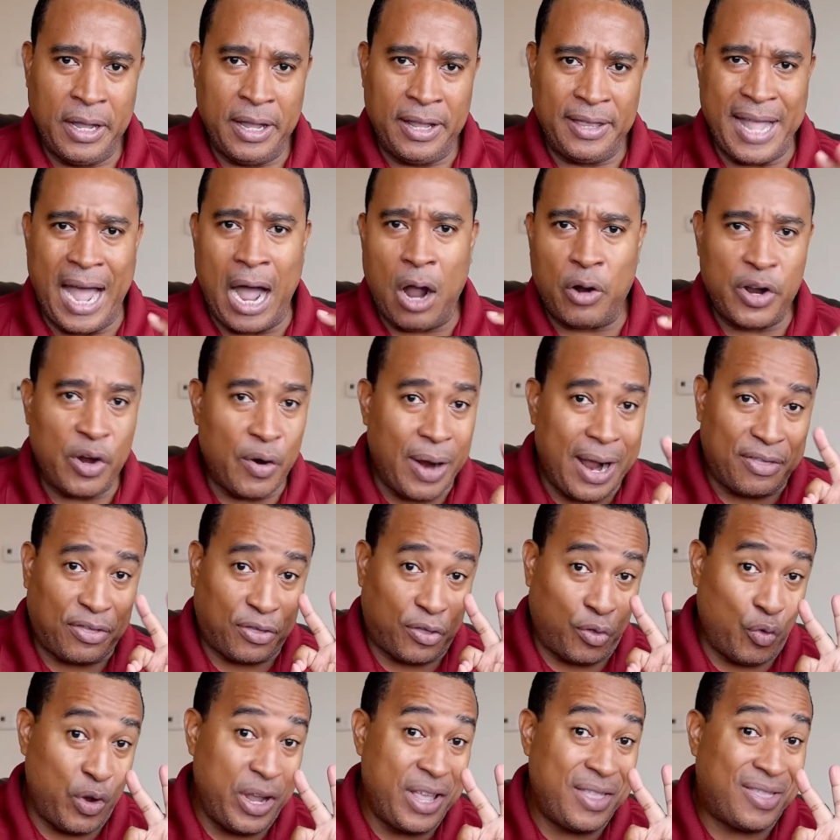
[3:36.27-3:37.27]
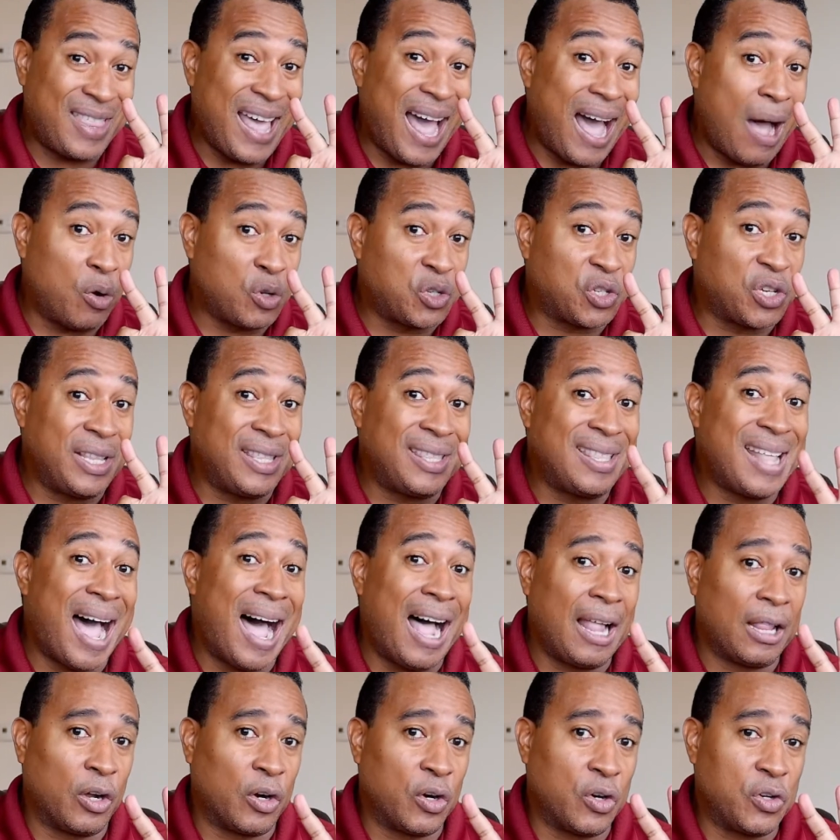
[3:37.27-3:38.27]
Now you're at
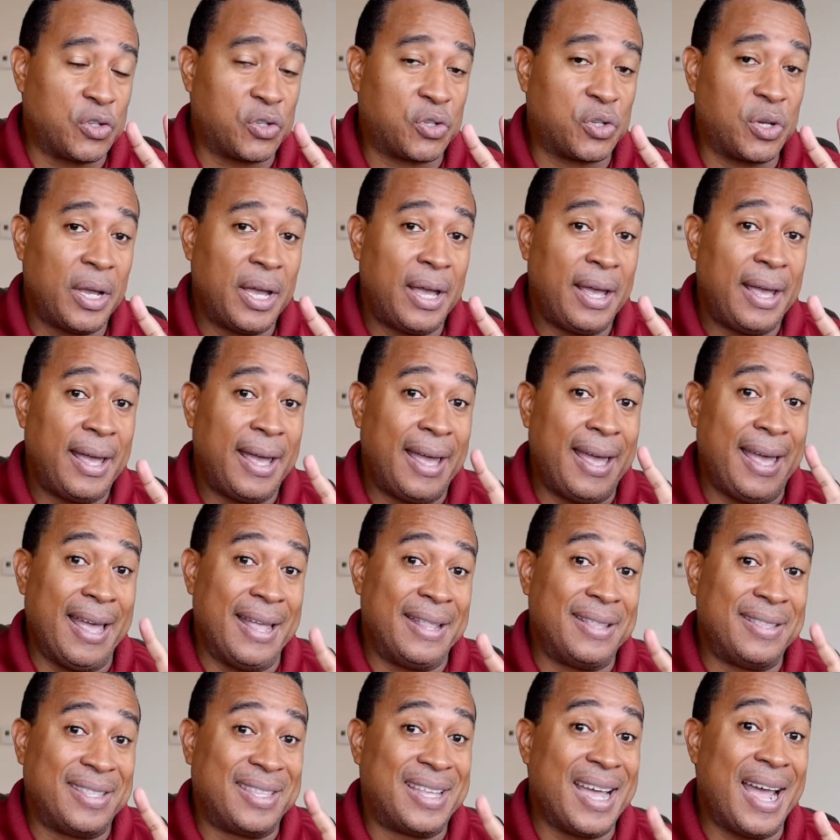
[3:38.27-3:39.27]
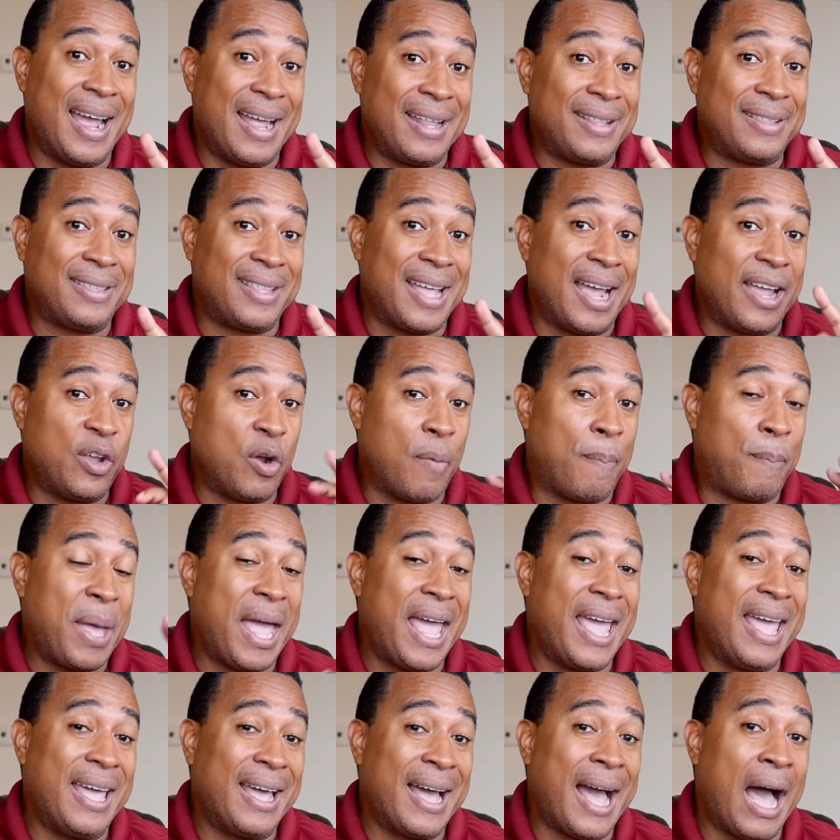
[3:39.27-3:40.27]
$3,000 in debt that you're
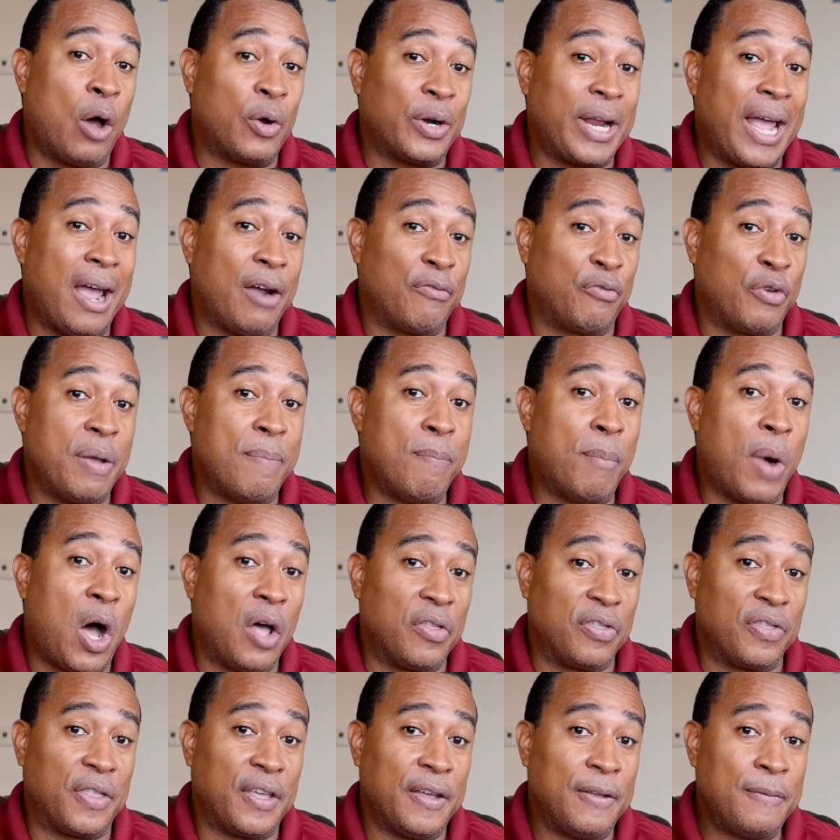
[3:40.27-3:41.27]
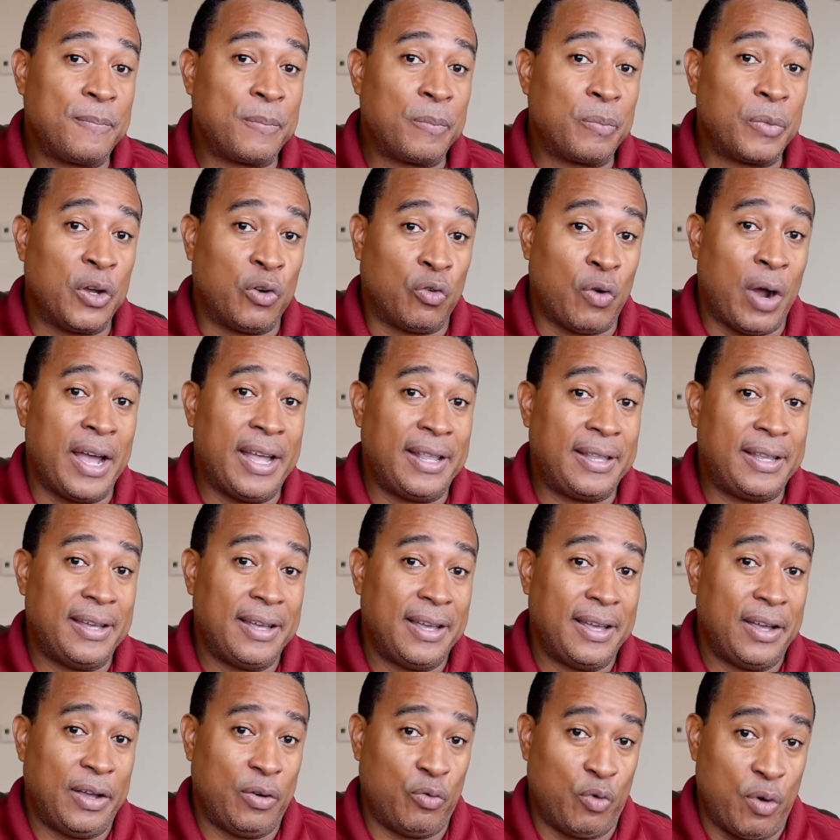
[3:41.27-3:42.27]
paying out every month, right?
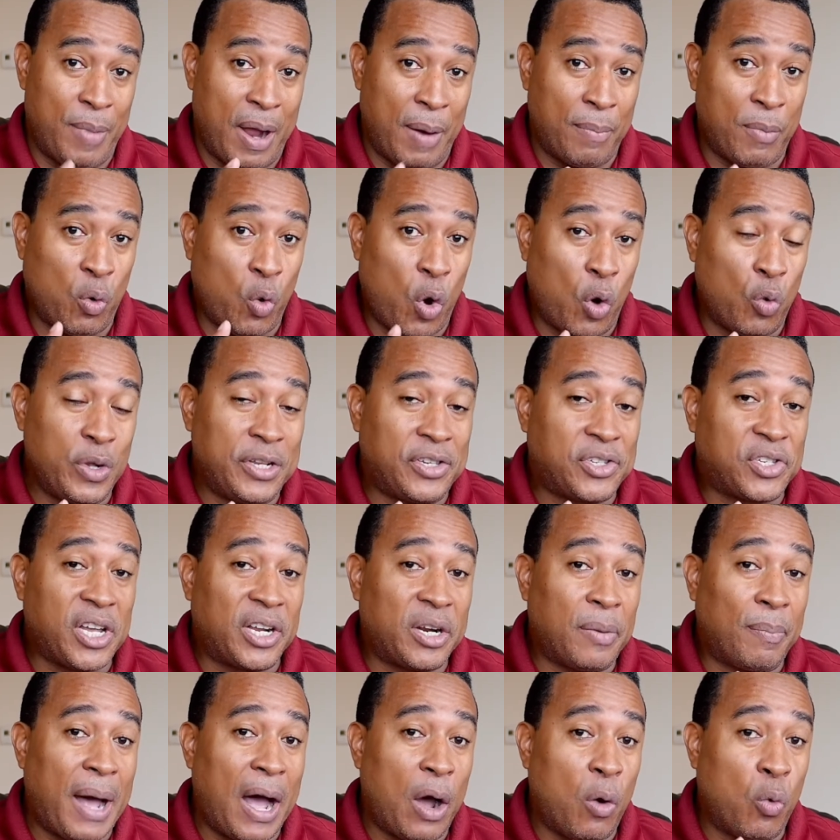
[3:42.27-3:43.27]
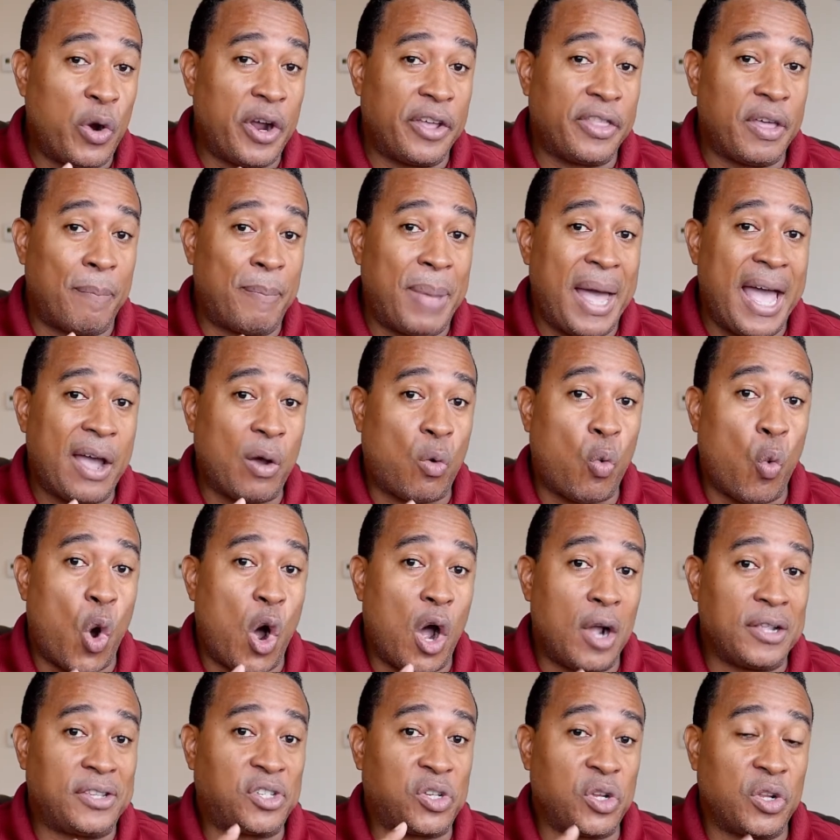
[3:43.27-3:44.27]
Remember what we said about where the bank
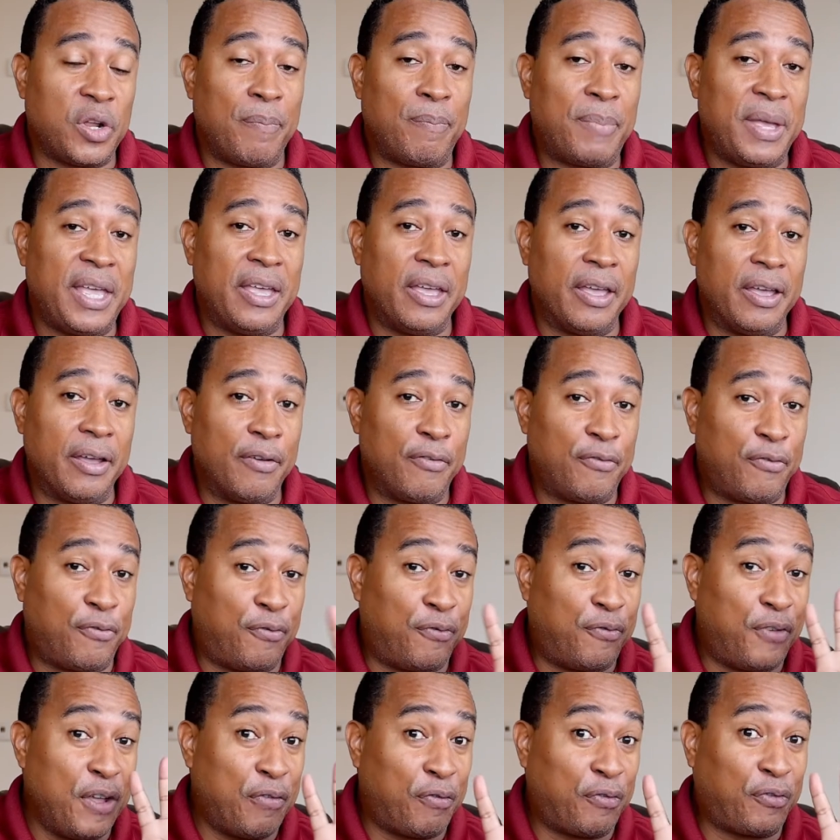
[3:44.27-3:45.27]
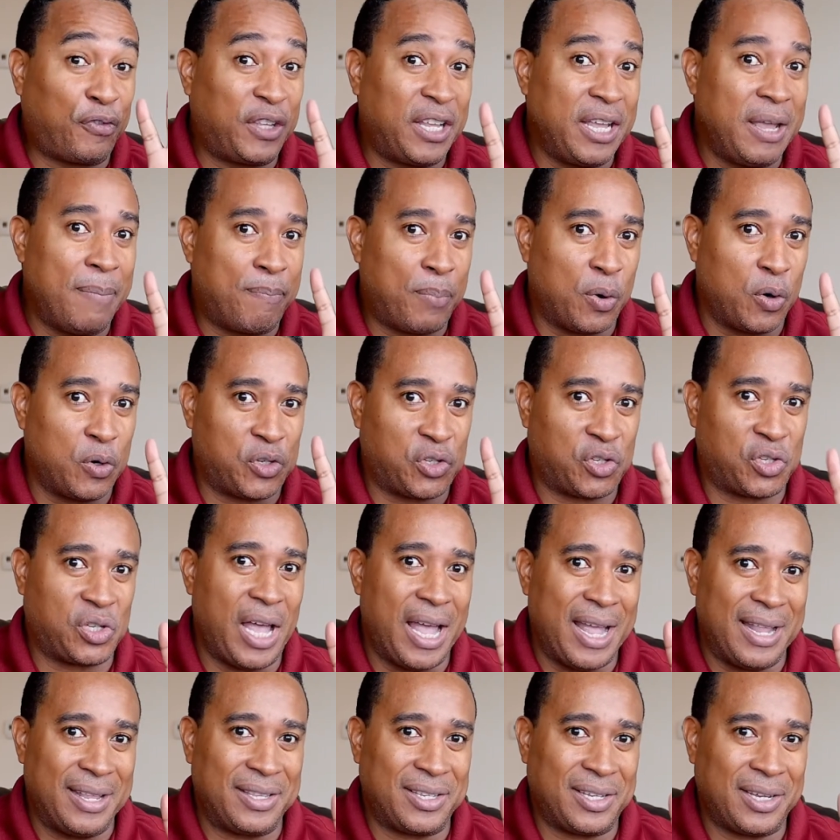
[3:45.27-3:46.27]
wants you to be,
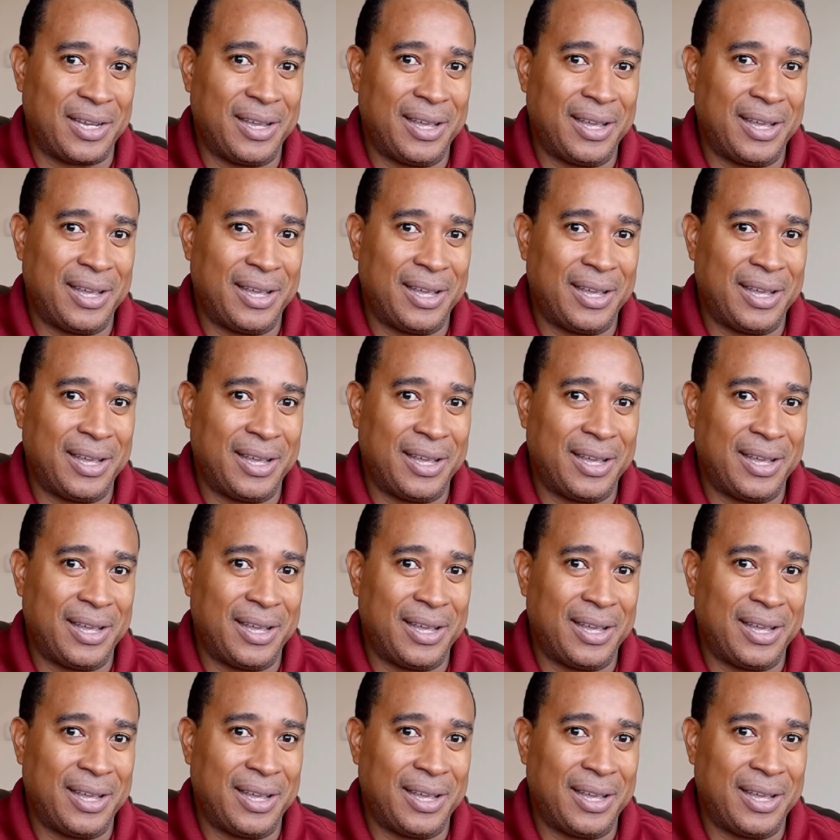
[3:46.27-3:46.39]
50%.